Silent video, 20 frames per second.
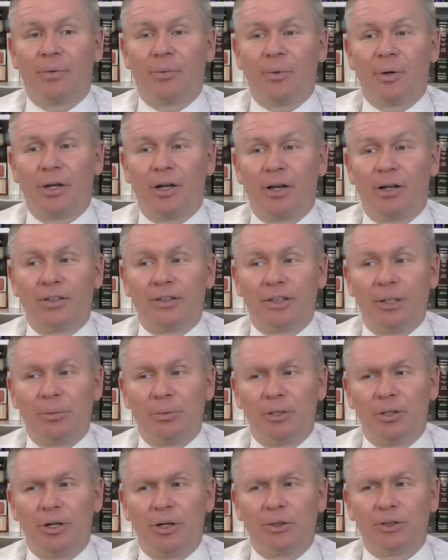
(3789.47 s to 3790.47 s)
We all seem
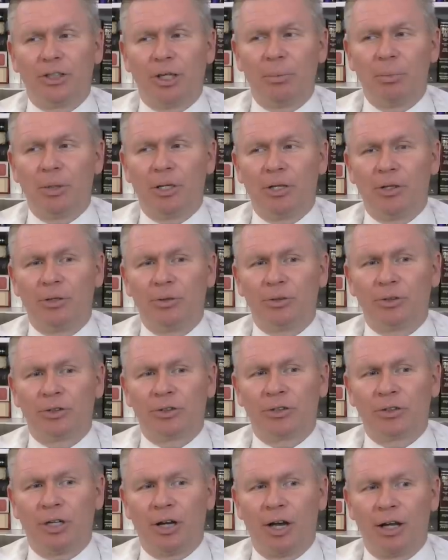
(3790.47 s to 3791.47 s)
to know somebody who's
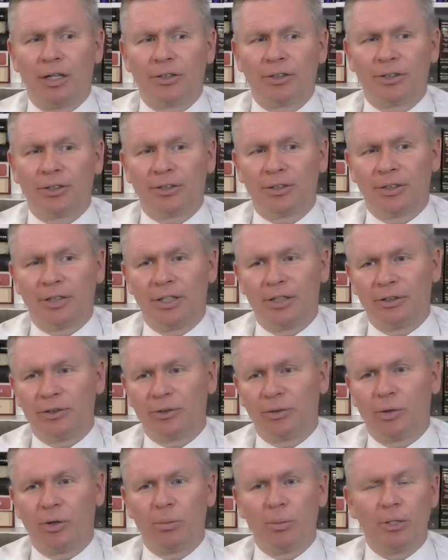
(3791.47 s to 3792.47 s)
tossed in a
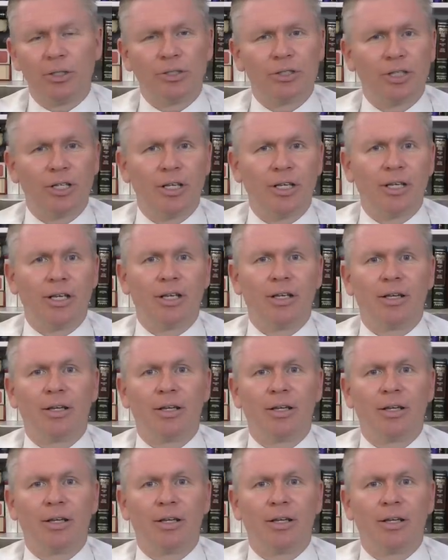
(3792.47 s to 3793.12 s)
storm at sea.